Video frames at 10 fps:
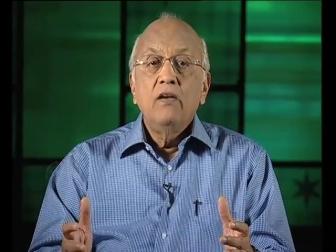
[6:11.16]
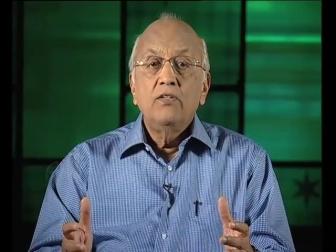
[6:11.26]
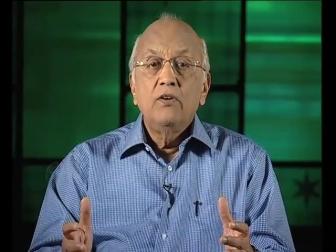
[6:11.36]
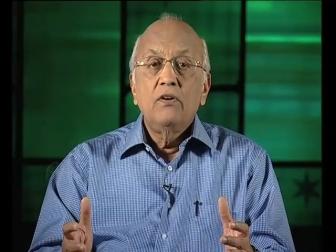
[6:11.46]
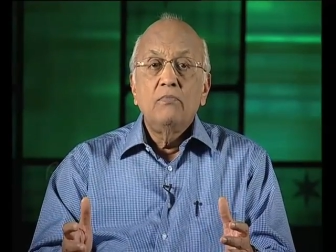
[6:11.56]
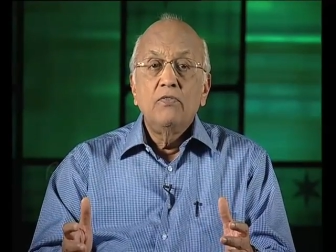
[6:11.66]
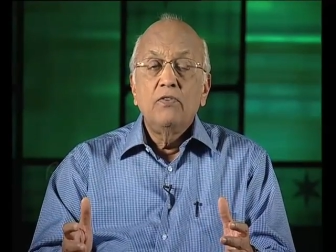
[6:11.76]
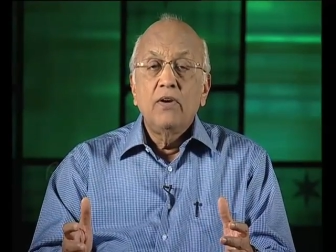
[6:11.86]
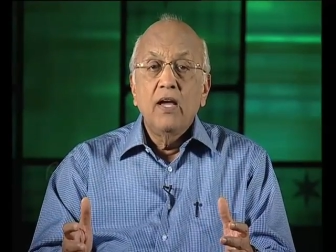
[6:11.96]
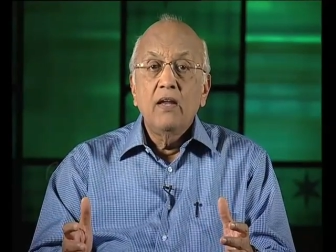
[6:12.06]
is Lord,
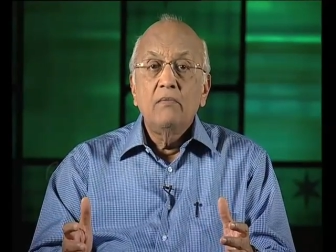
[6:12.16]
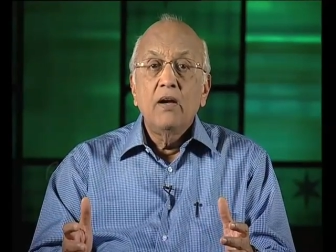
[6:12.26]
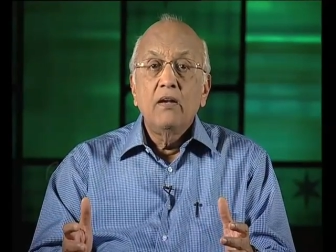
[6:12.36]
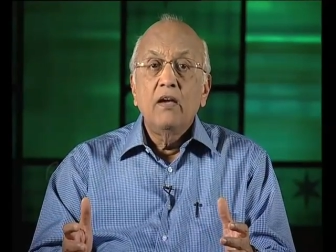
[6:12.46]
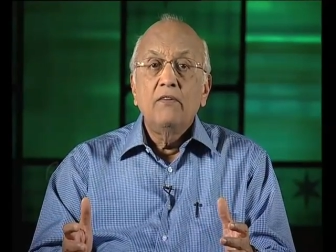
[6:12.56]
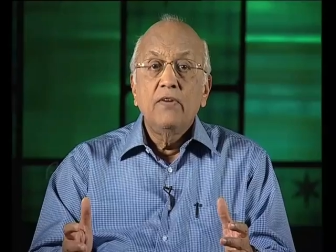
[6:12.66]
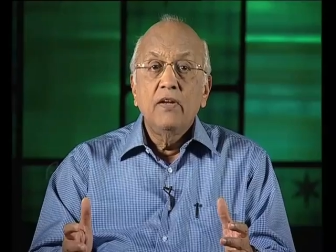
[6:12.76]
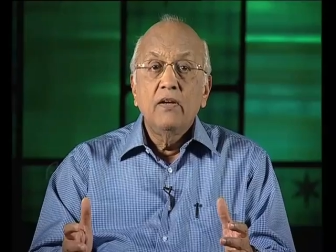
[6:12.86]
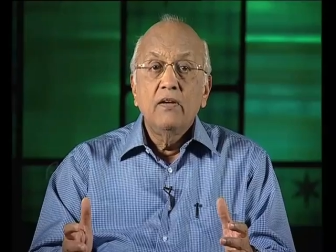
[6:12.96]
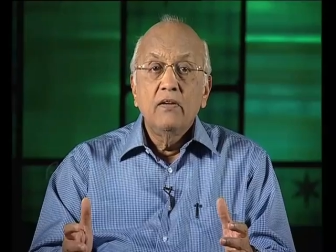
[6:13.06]
before I end my life
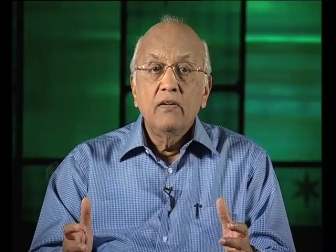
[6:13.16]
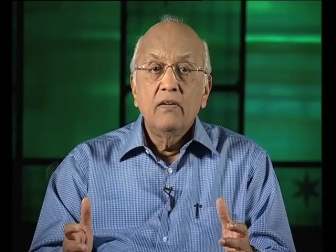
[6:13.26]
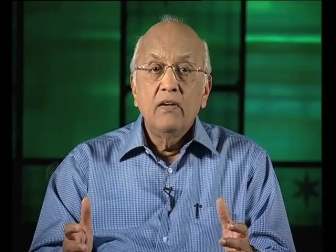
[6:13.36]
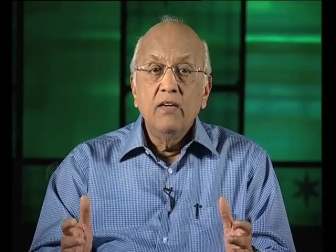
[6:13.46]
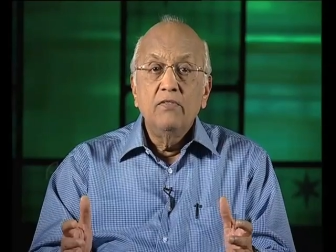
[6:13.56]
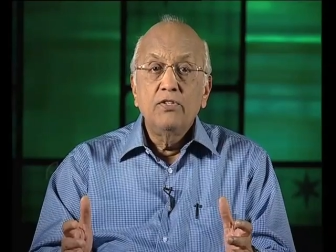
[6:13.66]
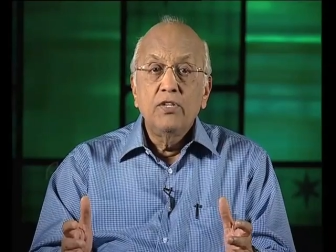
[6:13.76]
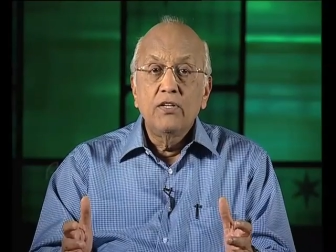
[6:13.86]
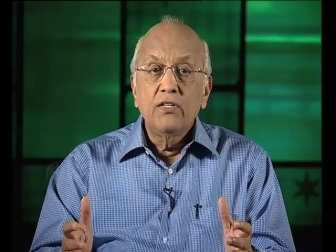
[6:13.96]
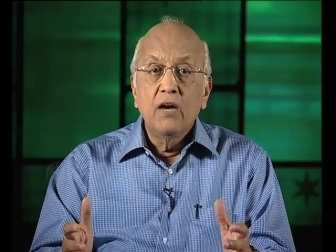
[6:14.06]
and leave
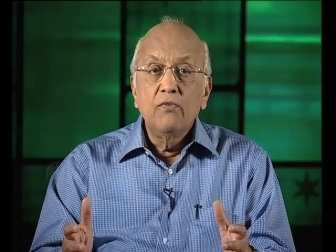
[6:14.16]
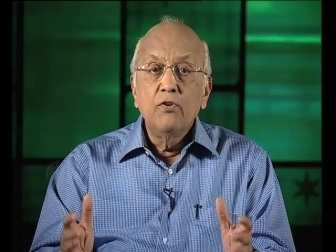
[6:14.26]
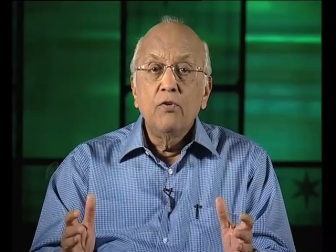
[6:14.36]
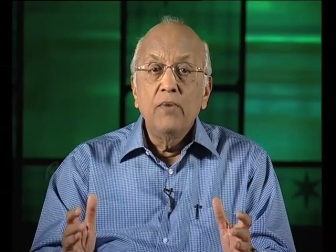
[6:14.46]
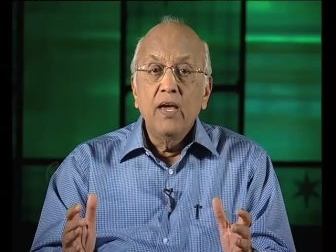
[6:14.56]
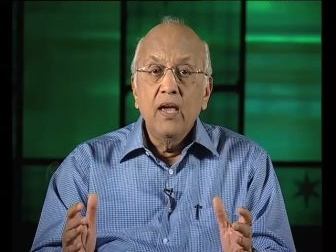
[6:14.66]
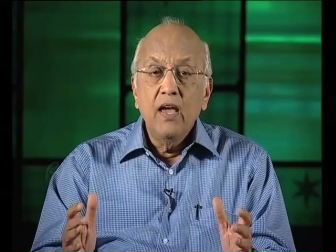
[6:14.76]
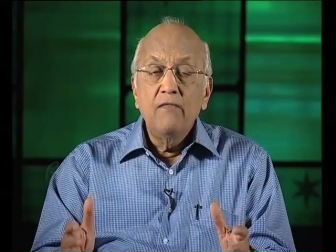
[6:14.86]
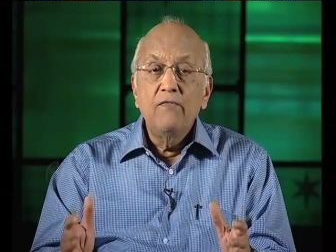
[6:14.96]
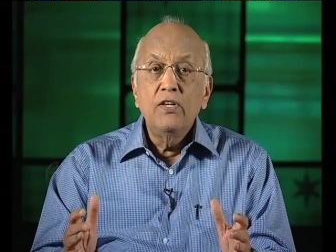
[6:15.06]
this earth, I want to
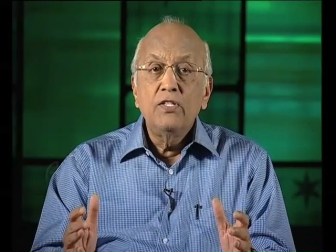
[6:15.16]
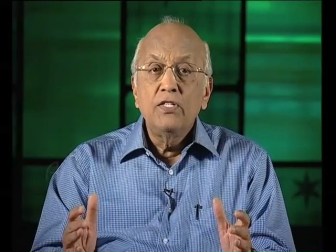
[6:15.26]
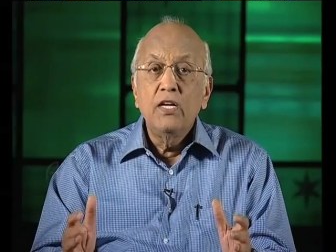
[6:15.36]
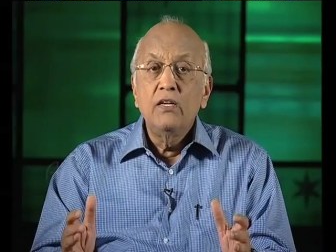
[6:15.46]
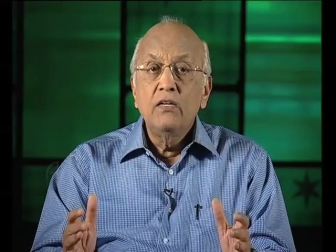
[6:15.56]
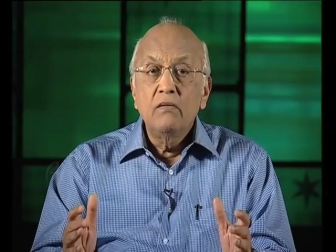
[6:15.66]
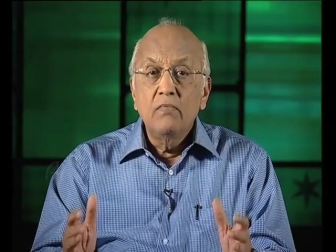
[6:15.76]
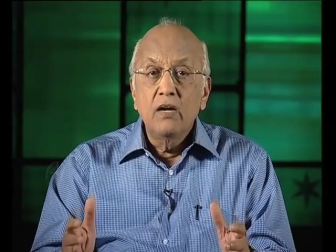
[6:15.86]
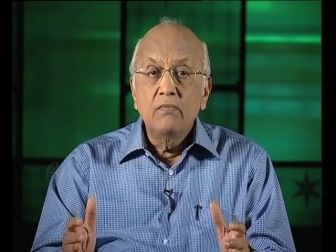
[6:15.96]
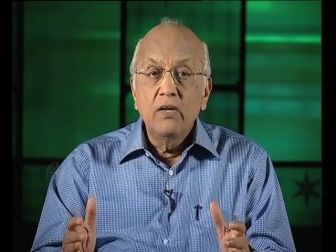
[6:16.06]
obey every single
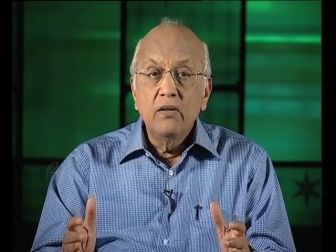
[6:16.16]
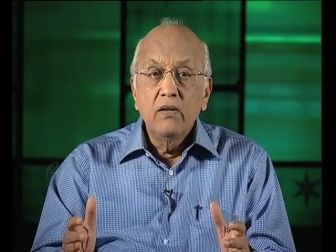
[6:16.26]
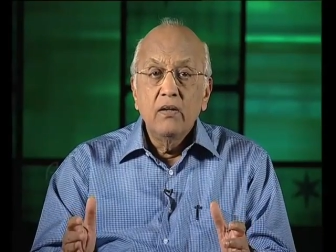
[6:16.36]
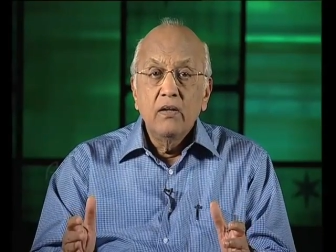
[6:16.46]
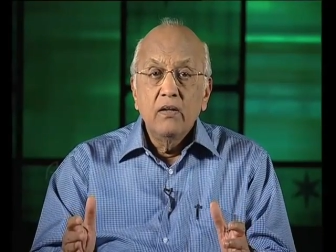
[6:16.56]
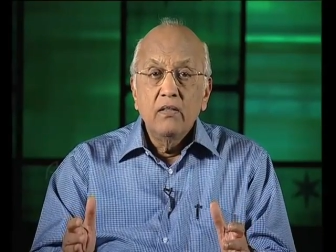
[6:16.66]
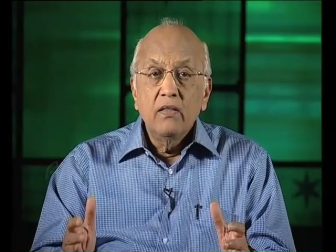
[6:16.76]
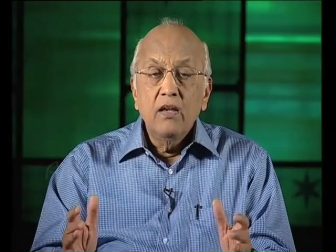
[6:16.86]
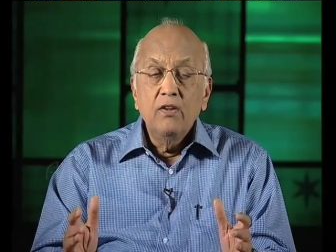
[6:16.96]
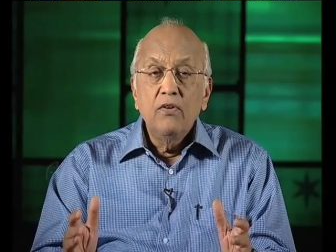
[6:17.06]
commandment
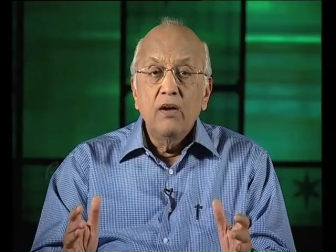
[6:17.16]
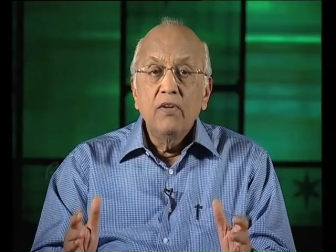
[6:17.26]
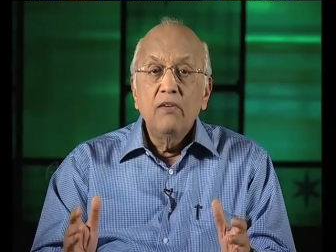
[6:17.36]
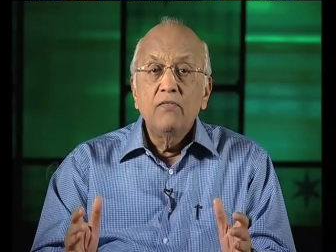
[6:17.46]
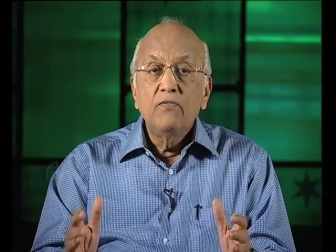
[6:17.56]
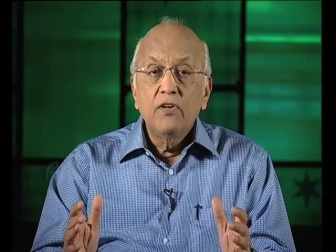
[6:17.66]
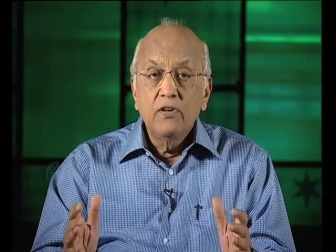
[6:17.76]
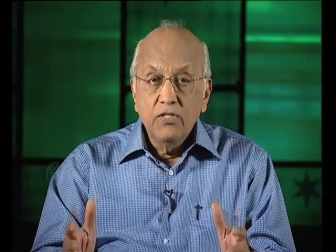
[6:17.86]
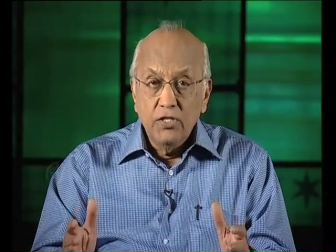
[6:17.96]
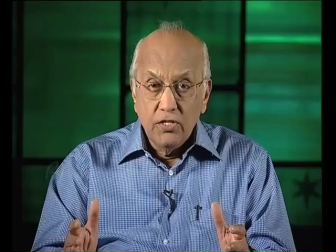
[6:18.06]
that you have given for
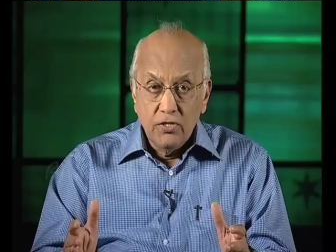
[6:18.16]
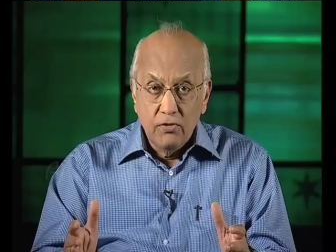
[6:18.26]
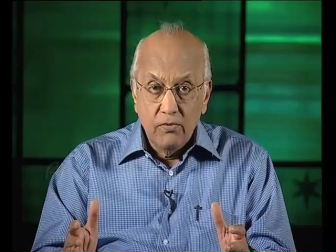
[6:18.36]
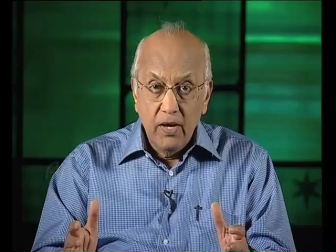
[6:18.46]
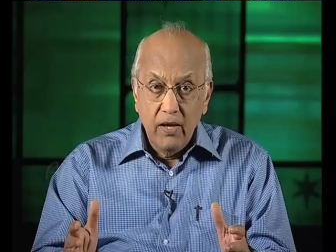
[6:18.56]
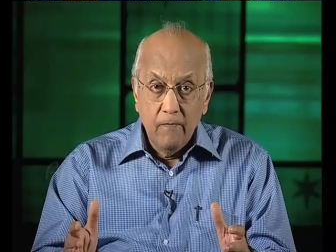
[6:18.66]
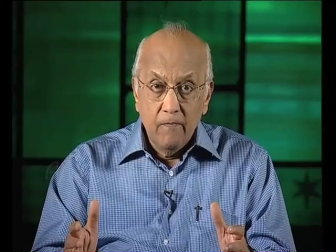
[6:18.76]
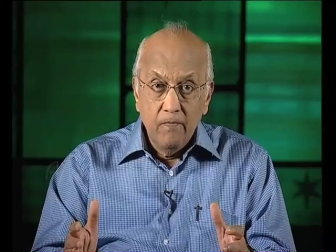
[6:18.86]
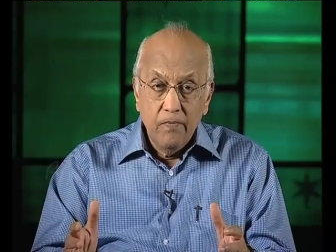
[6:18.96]
Christians to obey.